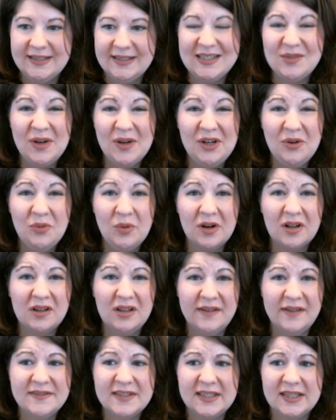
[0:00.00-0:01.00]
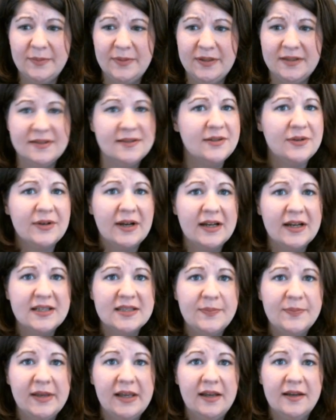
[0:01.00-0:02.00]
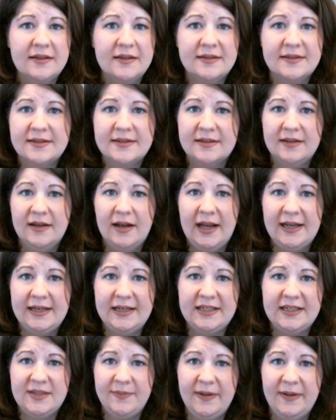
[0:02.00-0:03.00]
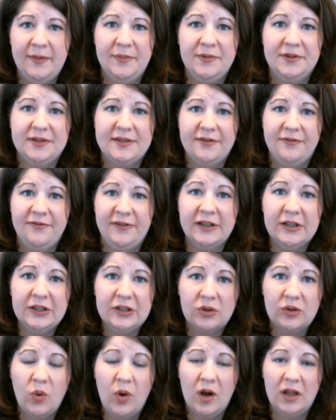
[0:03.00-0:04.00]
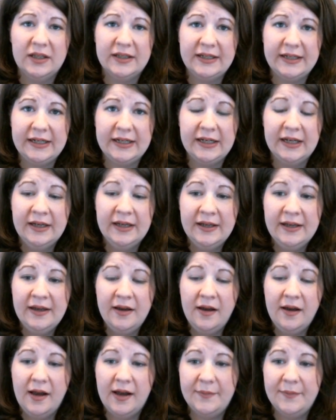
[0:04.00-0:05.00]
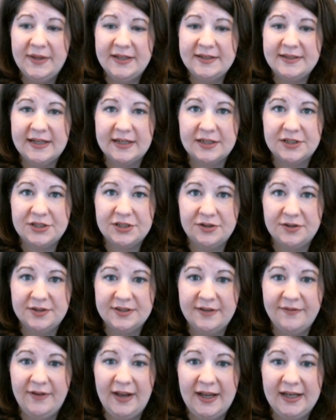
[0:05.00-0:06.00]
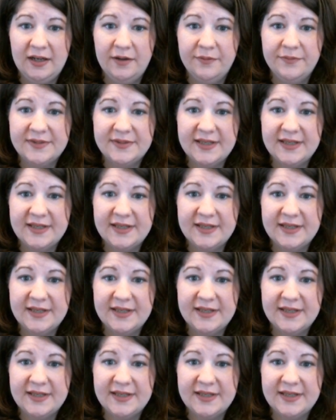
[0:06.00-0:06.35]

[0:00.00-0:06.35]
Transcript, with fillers: That's why I don't wear gloves at the bins, you guys, because I need to be able to feel quality um, and textures of items.